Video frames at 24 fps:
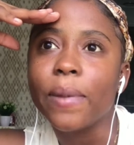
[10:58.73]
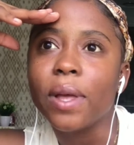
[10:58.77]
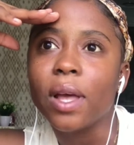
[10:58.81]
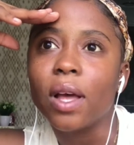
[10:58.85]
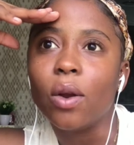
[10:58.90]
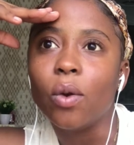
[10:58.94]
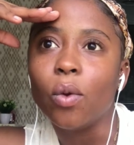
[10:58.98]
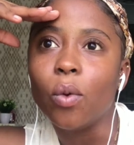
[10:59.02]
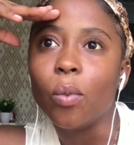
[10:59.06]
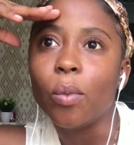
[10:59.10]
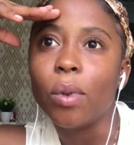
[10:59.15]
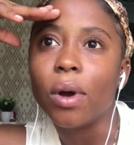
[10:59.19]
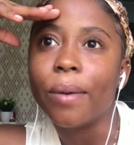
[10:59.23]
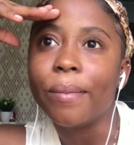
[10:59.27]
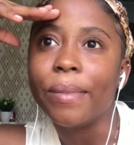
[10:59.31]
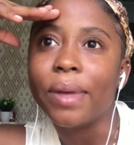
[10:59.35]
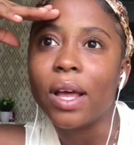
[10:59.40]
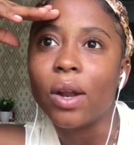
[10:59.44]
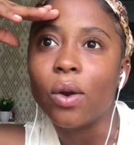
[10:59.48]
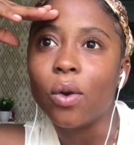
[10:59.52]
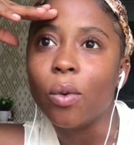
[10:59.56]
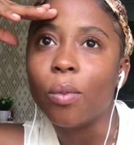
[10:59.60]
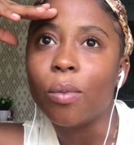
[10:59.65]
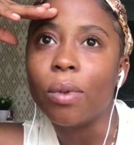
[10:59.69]
I look for me, I
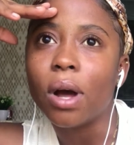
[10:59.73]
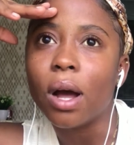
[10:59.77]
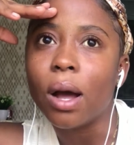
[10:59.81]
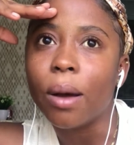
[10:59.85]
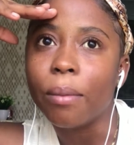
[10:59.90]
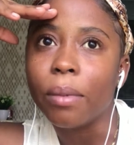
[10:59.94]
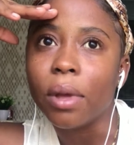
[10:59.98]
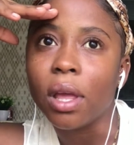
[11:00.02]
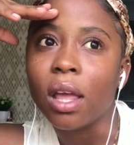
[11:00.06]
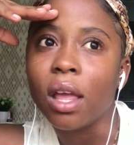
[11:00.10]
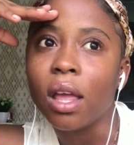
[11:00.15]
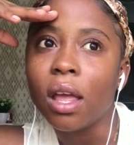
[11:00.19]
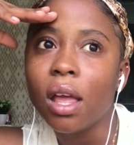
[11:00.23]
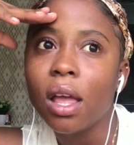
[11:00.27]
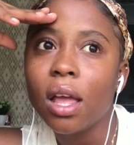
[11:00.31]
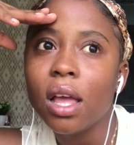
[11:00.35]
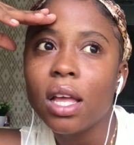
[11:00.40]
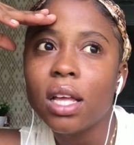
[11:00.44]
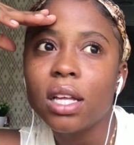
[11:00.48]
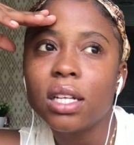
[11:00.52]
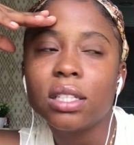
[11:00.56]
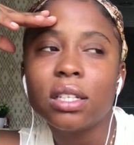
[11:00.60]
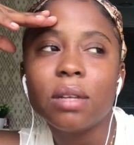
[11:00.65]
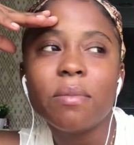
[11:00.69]
look for me.
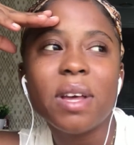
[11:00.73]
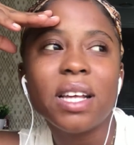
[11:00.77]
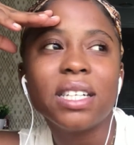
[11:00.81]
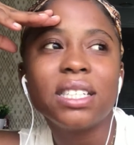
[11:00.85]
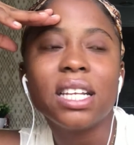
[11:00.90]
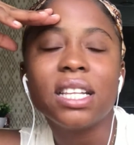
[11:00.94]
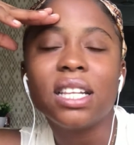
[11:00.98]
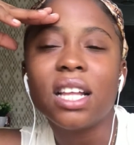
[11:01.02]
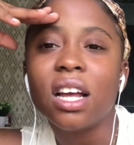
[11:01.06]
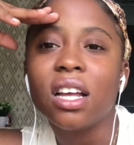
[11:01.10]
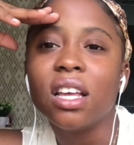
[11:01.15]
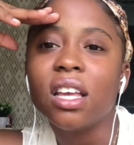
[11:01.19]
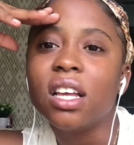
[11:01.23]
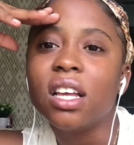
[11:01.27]
So me I say, thank you